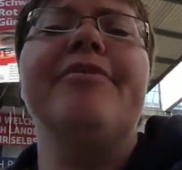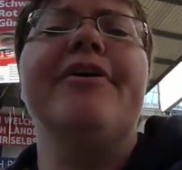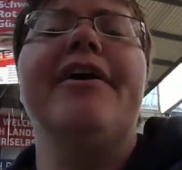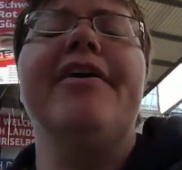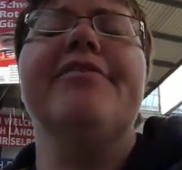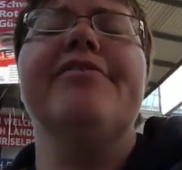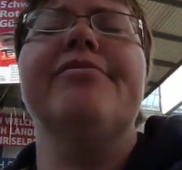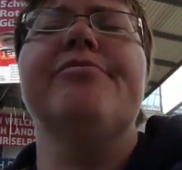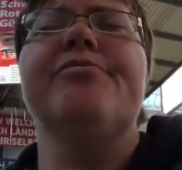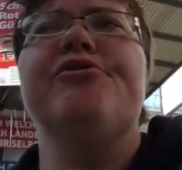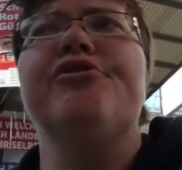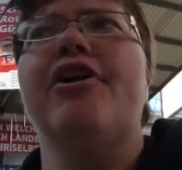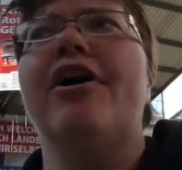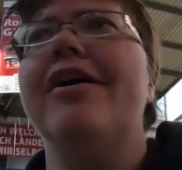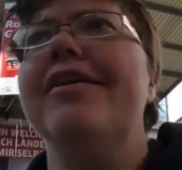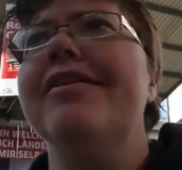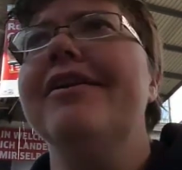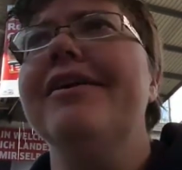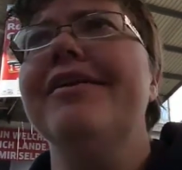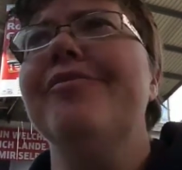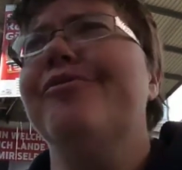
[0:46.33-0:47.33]
I ate some
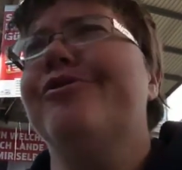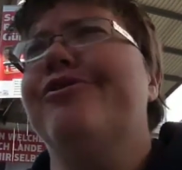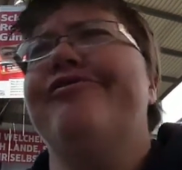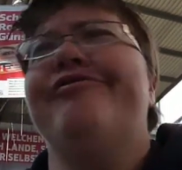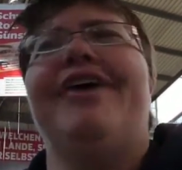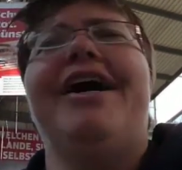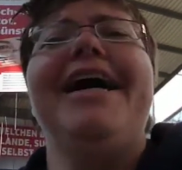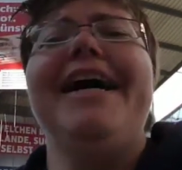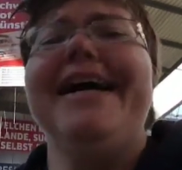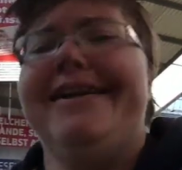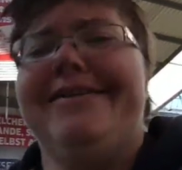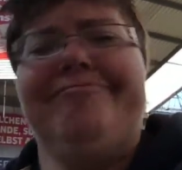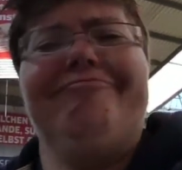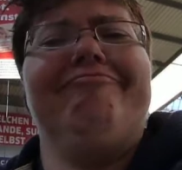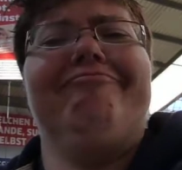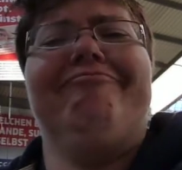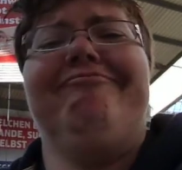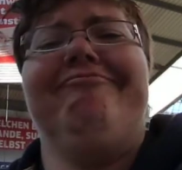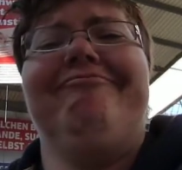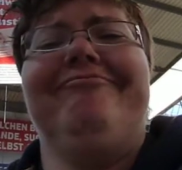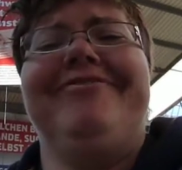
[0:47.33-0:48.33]
chocolate, it was fine.
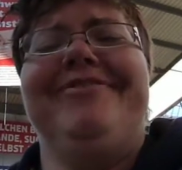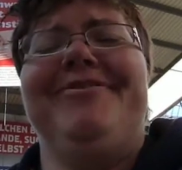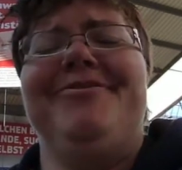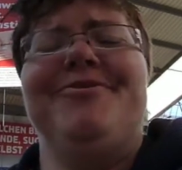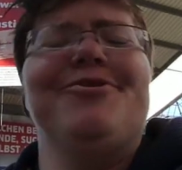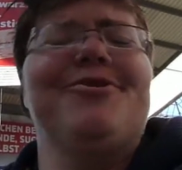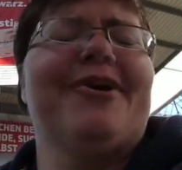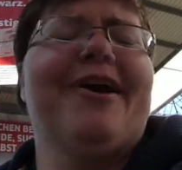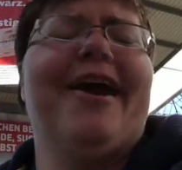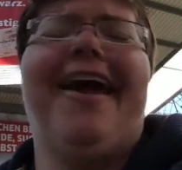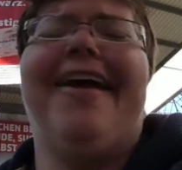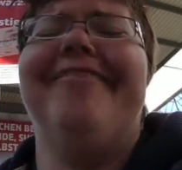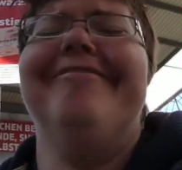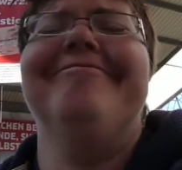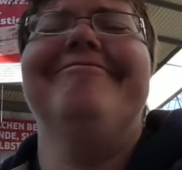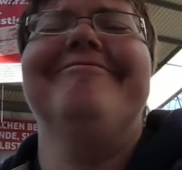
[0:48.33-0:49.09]
It was great.